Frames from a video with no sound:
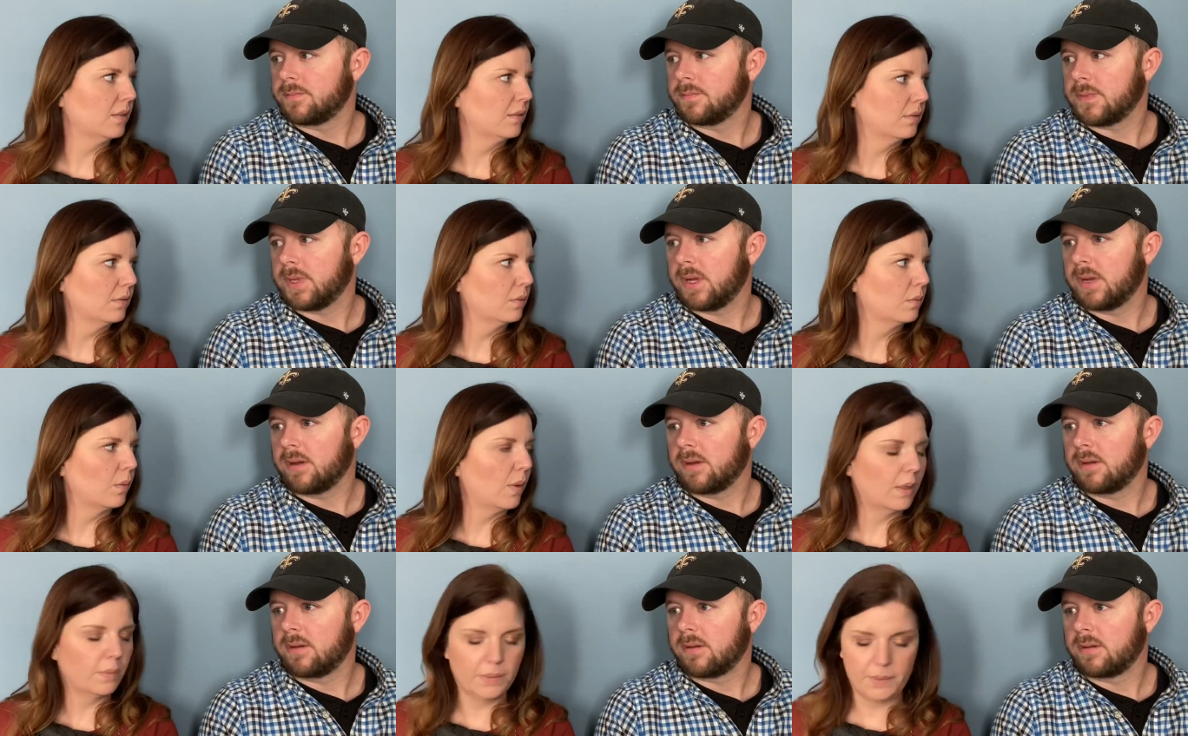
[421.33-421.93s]
Speaker 1: yeah.
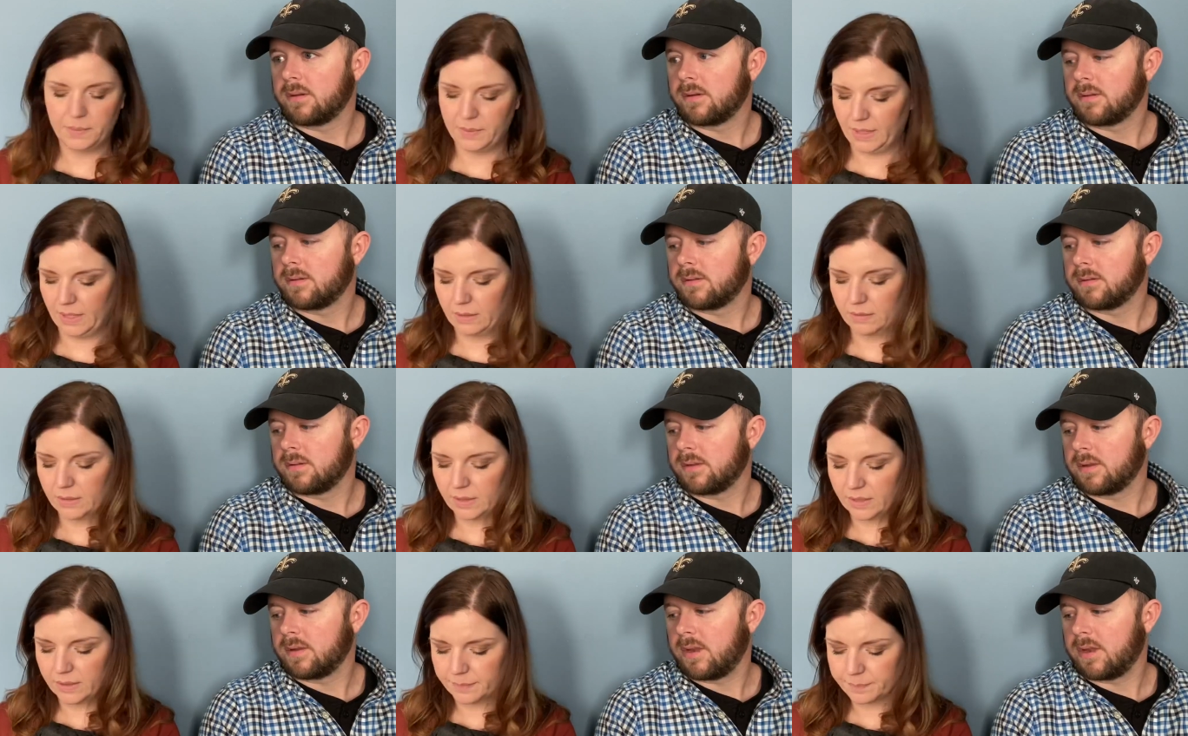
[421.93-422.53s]
while we were down
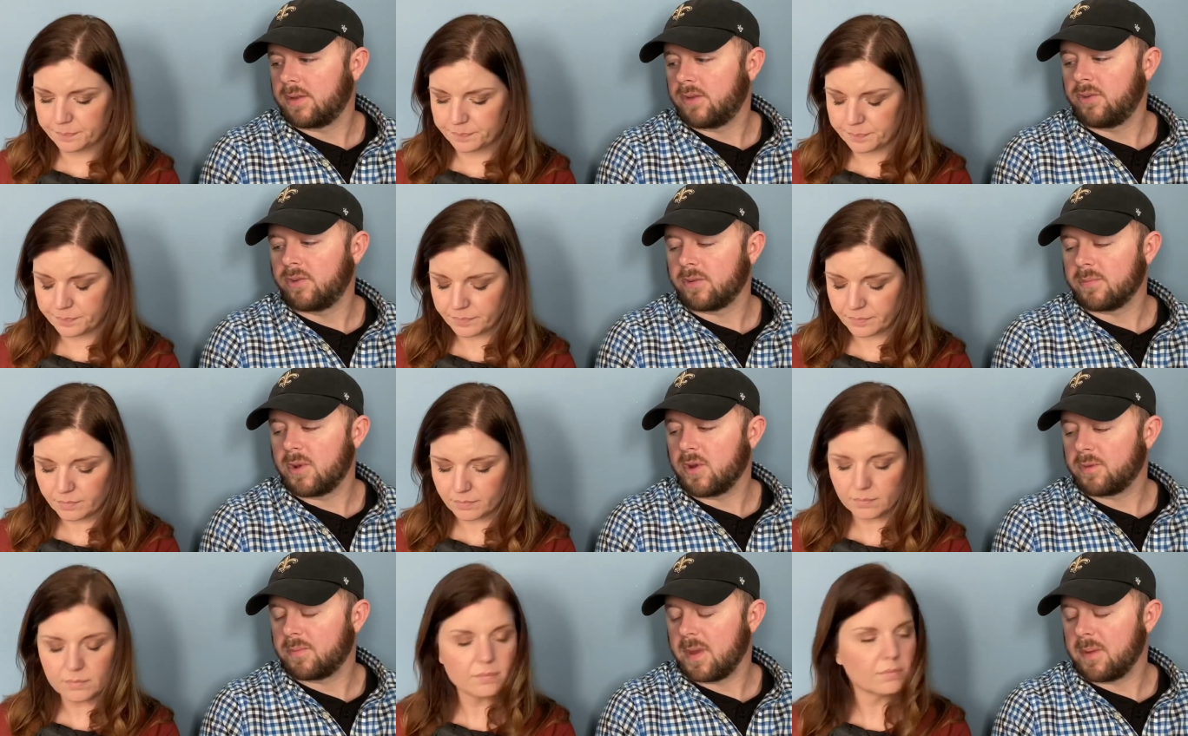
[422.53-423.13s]
there.
Speaker 2: Usually
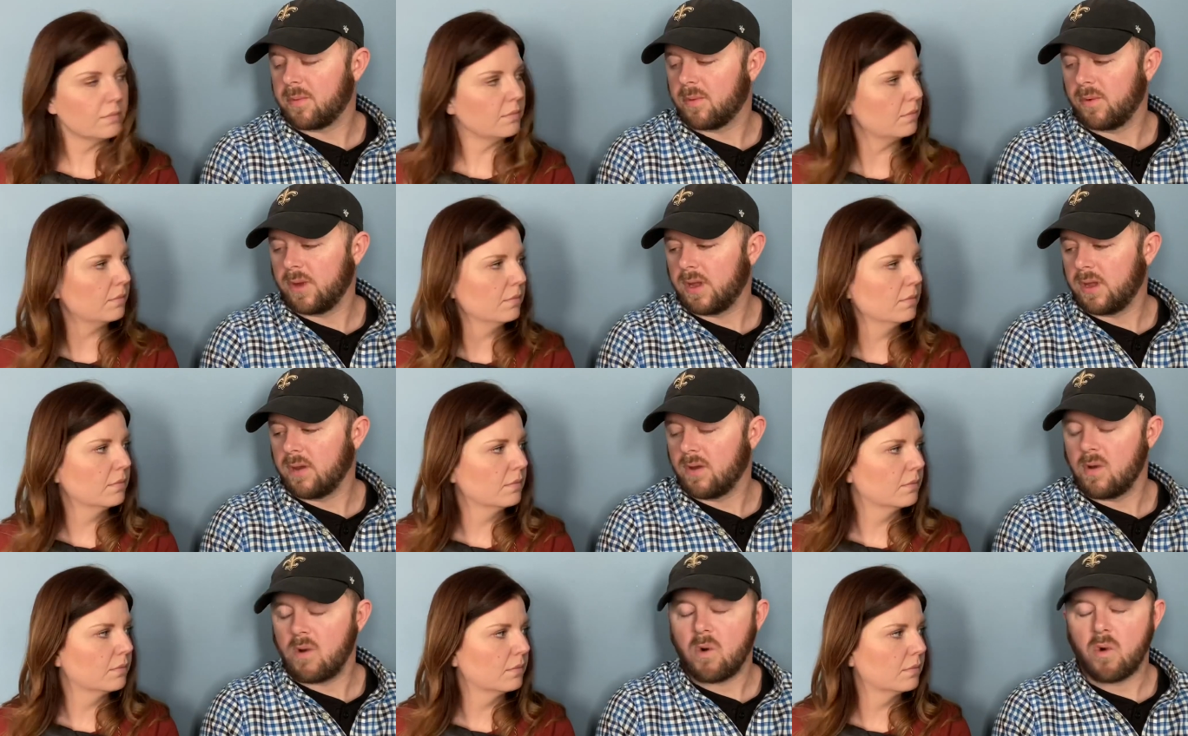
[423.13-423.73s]
most people eat
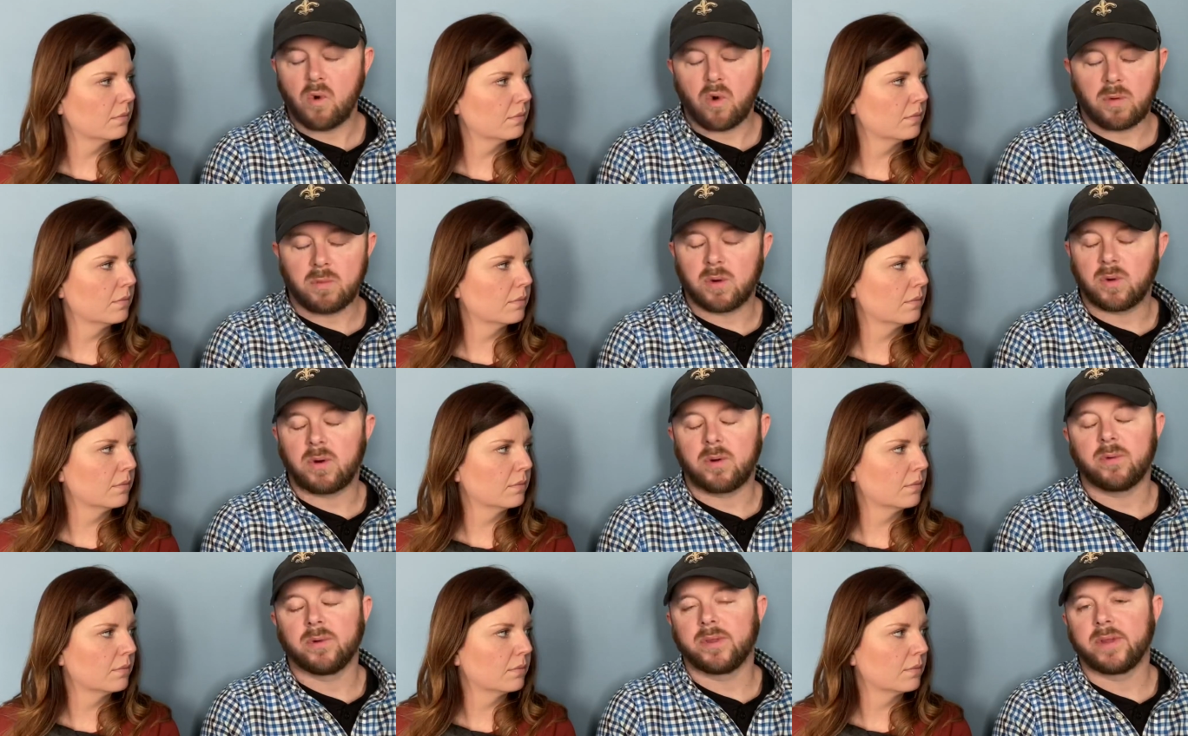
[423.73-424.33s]
horrible
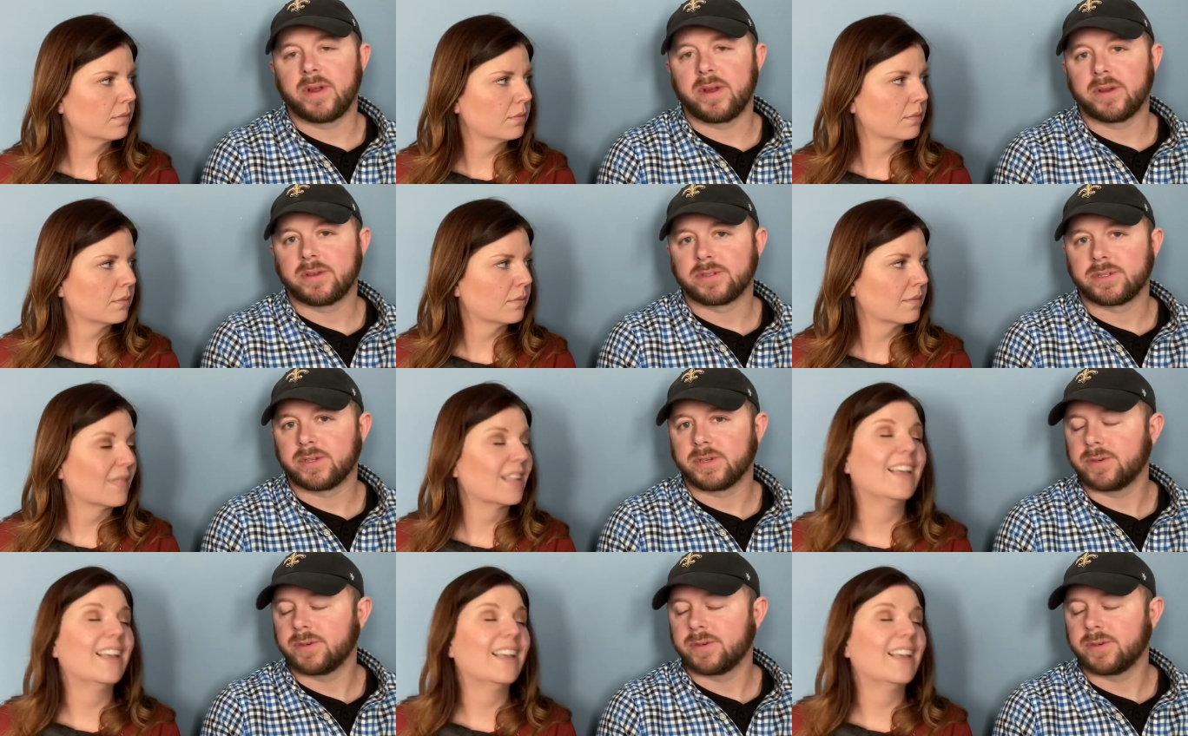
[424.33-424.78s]
over there, so.